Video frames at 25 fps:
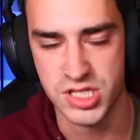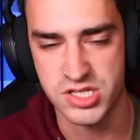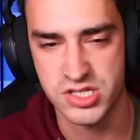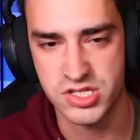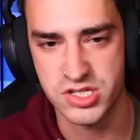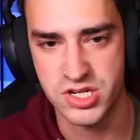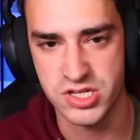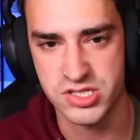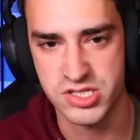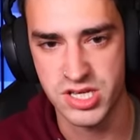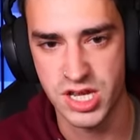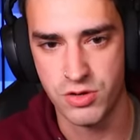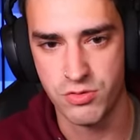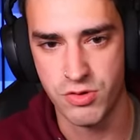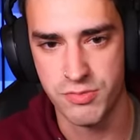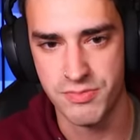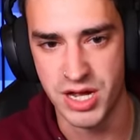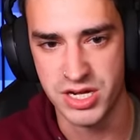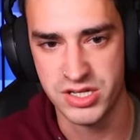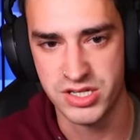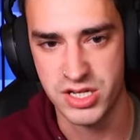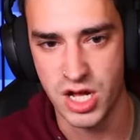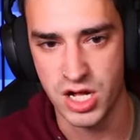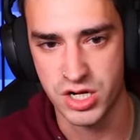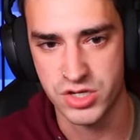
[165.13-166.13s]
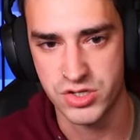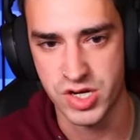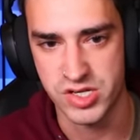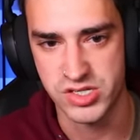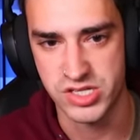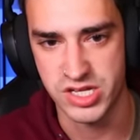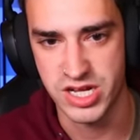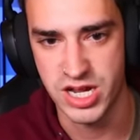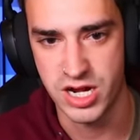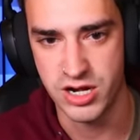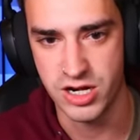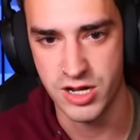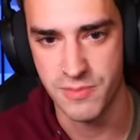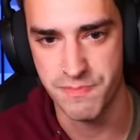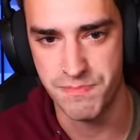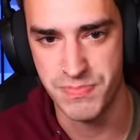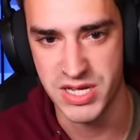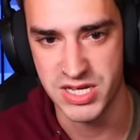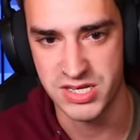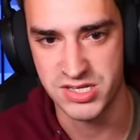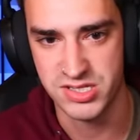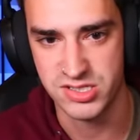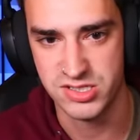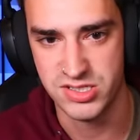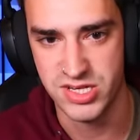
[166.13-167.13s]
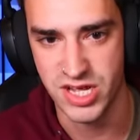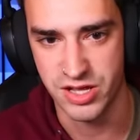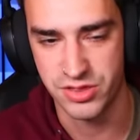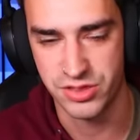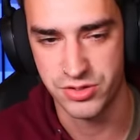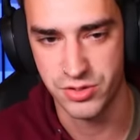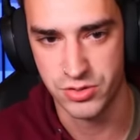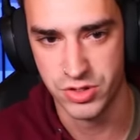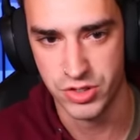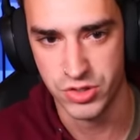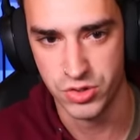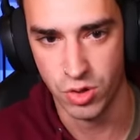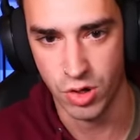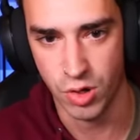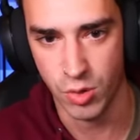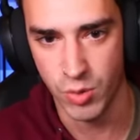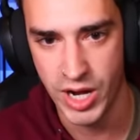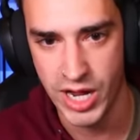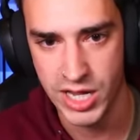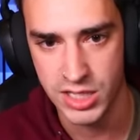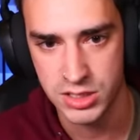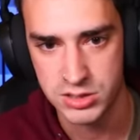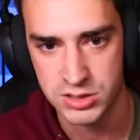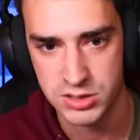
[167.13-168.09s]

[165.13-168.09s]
this is just like when my dog tries to carry a big stick through the doorway.